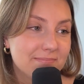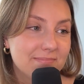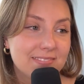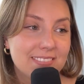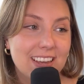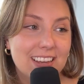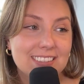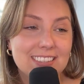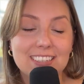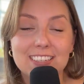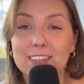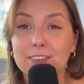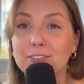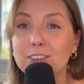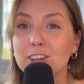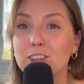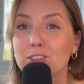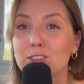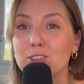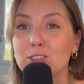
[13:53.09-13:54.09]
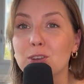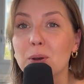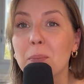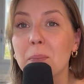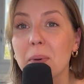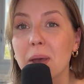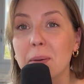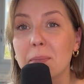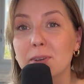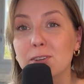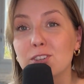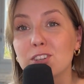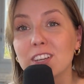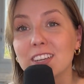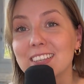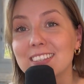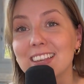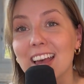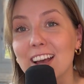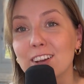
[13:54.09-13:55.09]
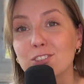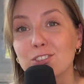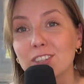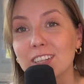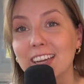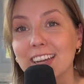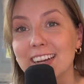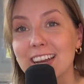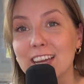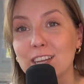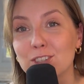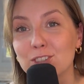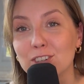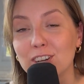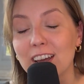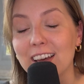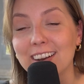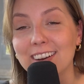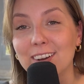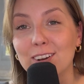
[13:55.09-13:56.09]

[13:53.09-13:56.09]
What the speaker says: That's the definition. So maybe she's actually an astronaut.